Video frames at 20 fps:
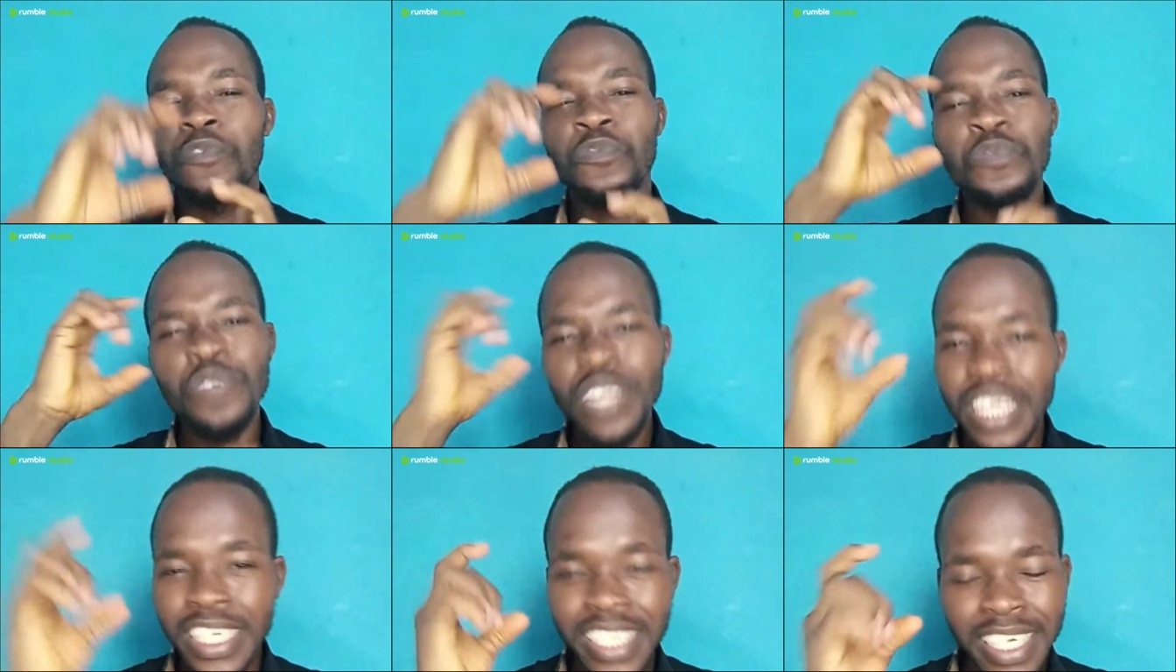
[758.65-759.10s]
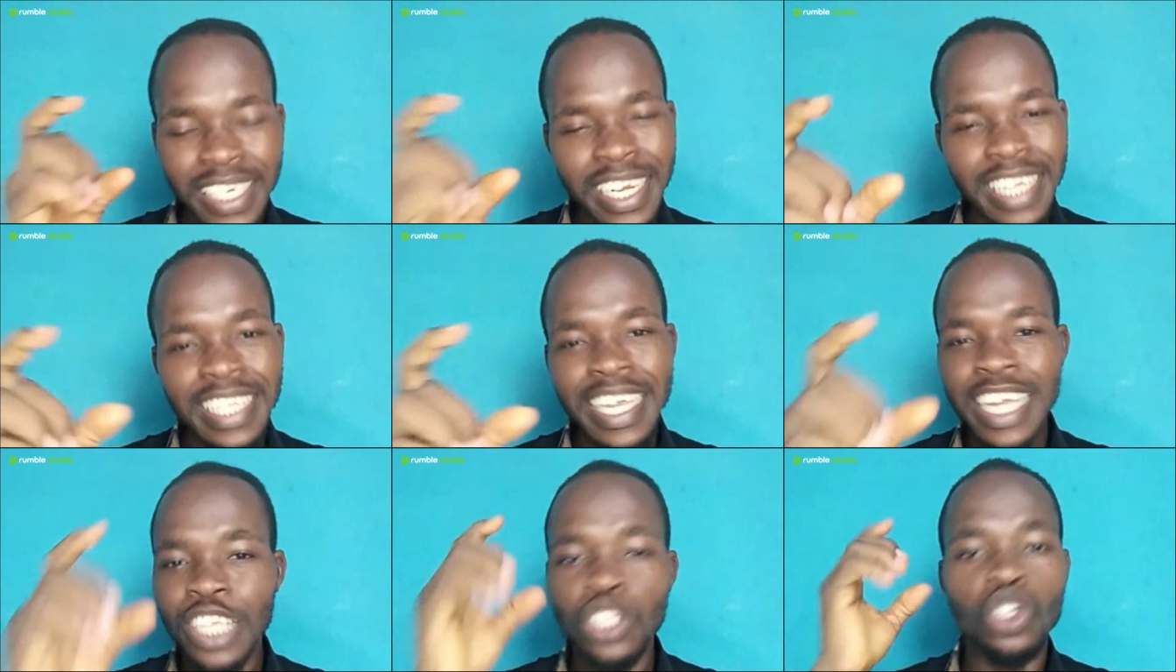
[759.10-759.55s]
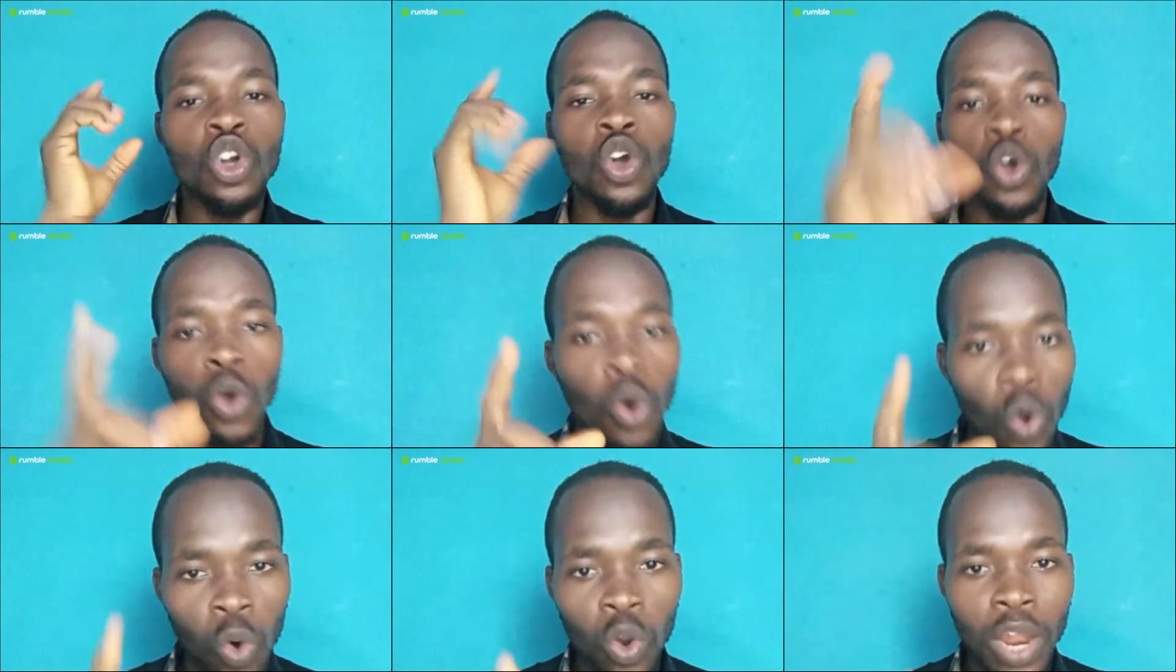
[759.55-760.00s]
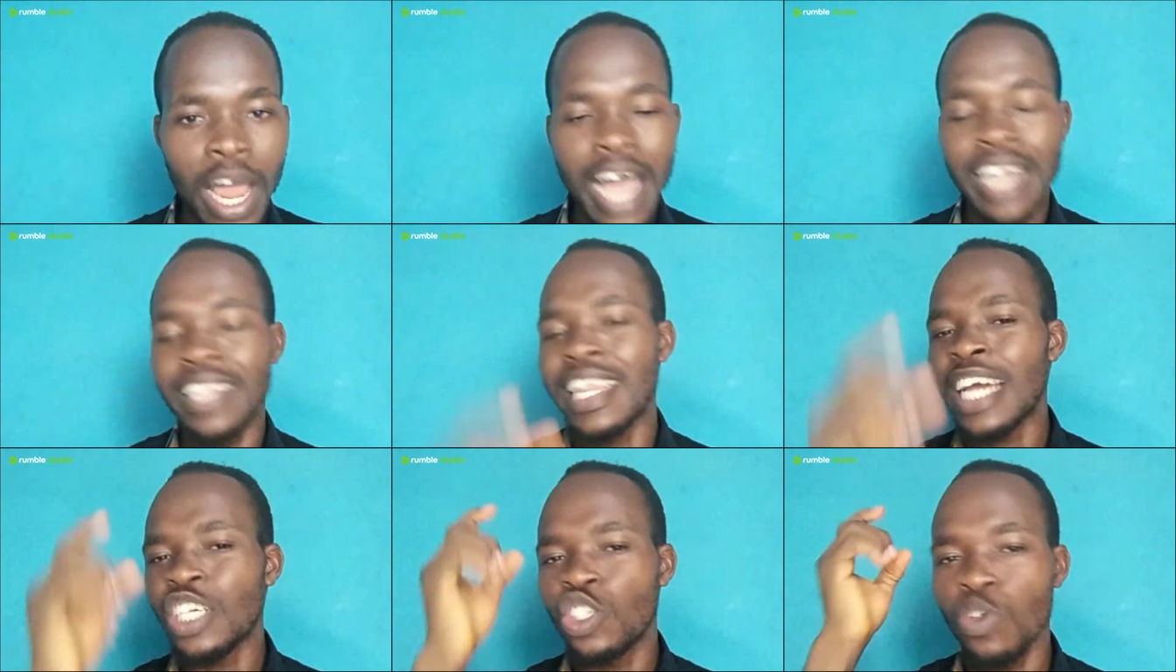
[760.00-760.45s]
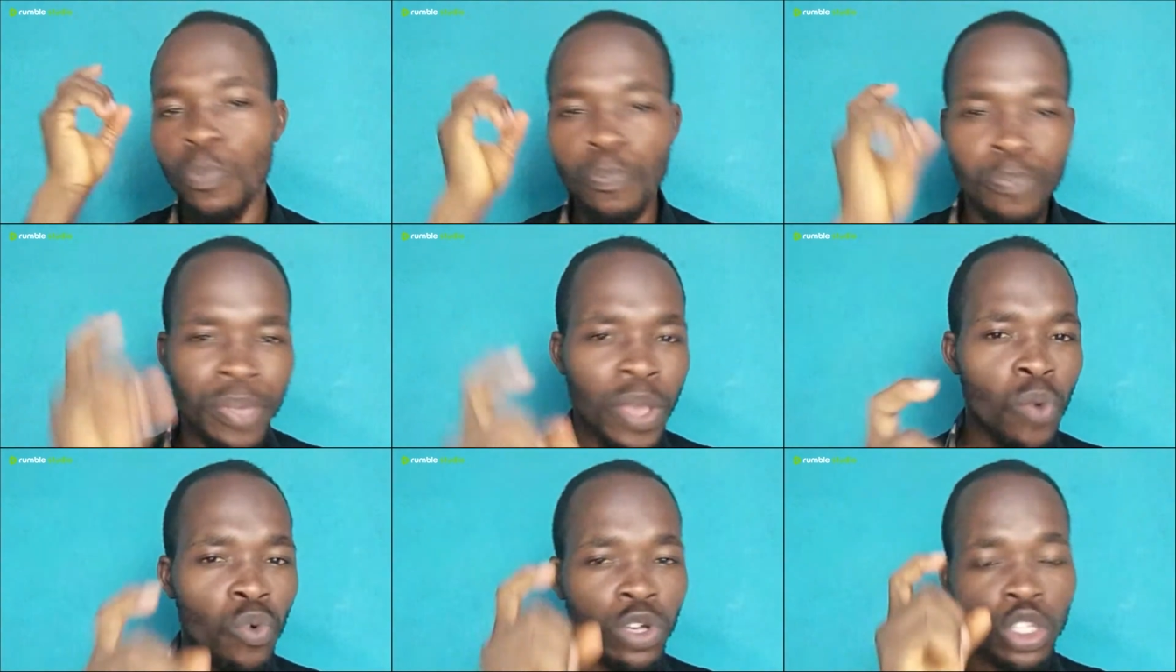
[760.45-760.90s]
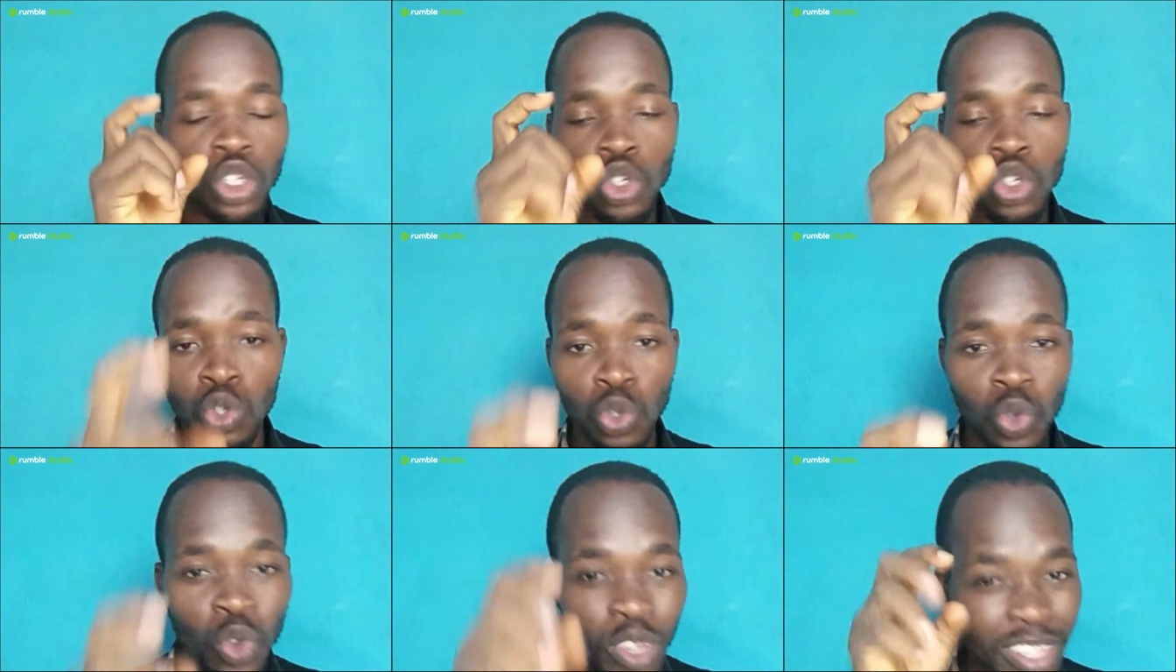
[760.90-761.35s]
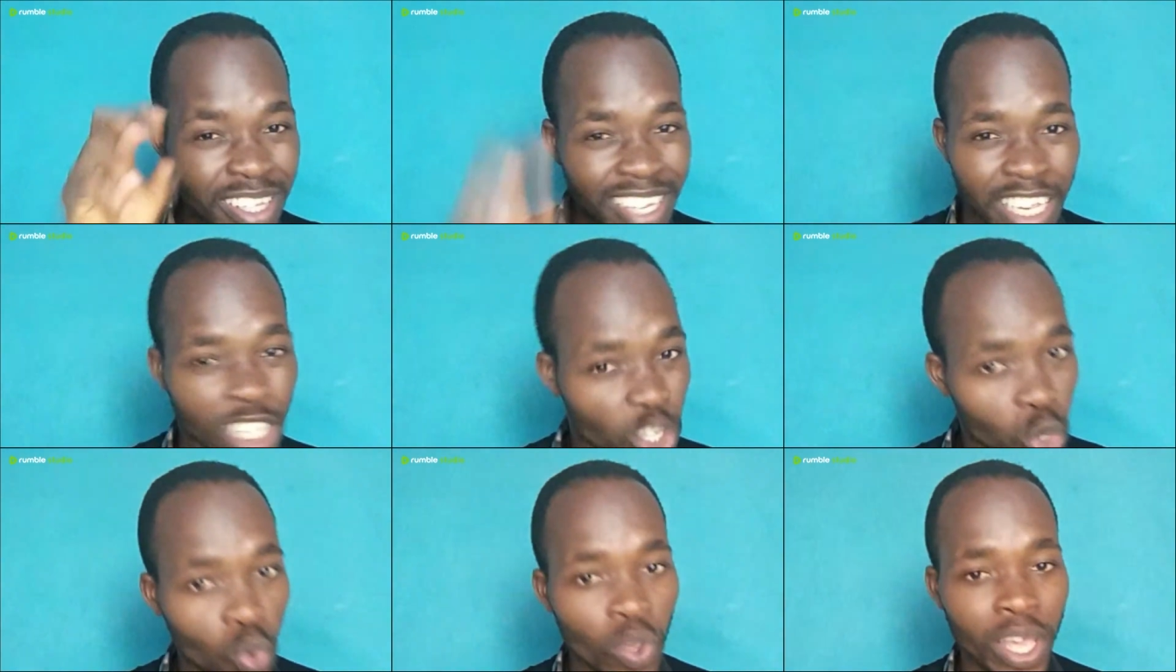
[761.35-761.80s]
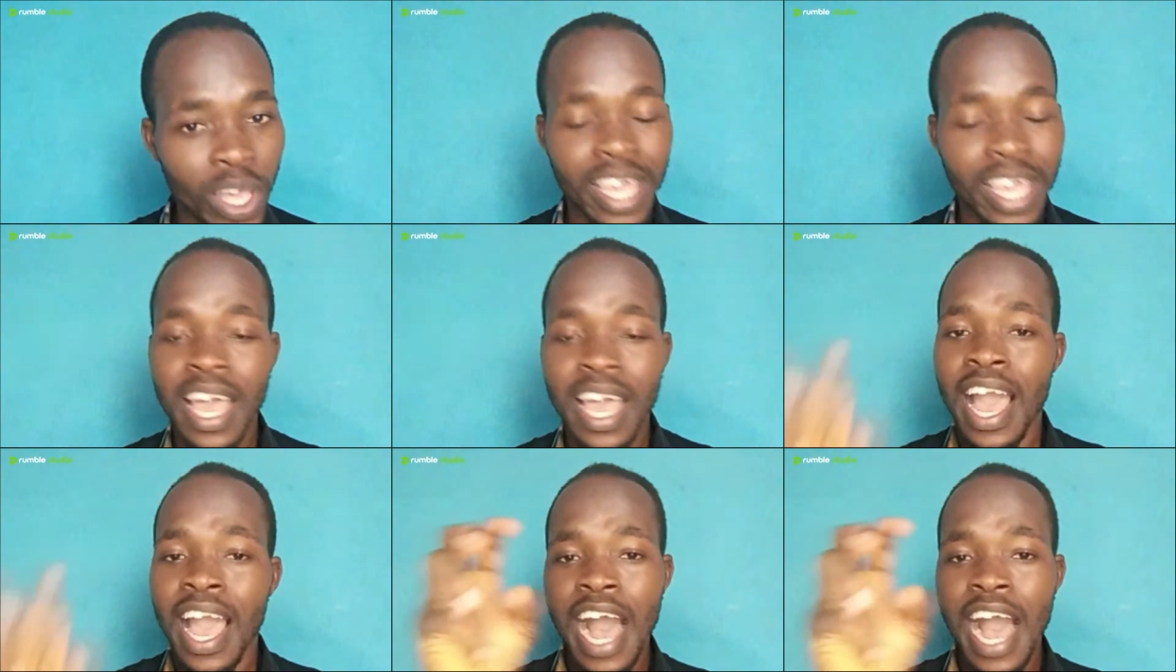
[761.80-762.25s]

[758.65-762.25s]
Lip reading: finishing it is your goal, and that should be what you're doing this week.